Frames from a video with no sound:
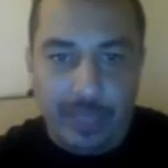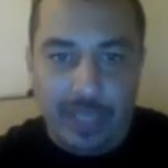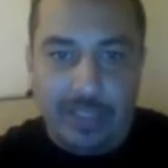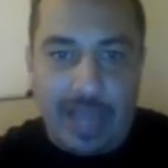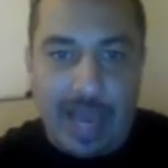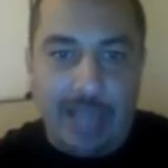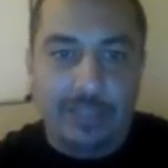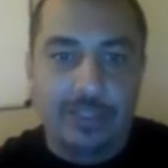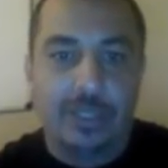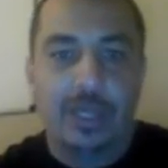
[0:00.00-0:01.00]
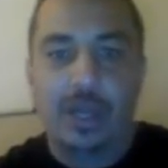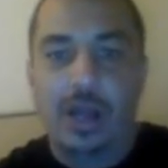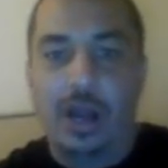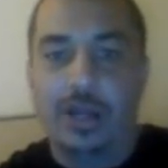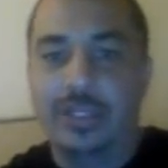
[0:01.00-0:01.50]
And tags
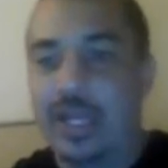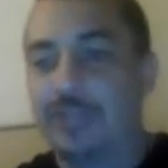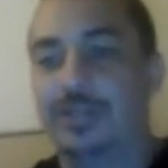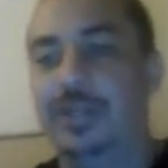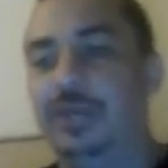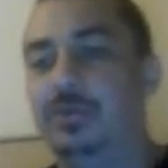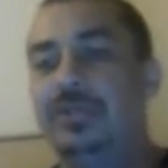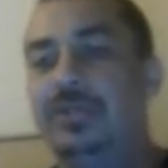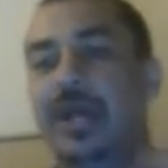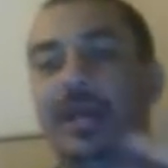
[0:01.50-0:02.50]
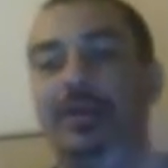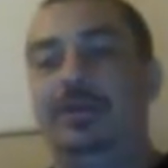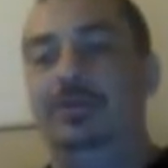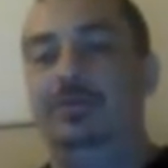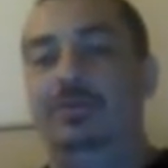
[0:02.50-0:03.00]
are just extra keywords that
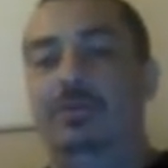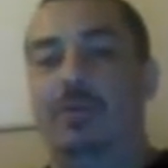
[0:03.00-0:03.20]
you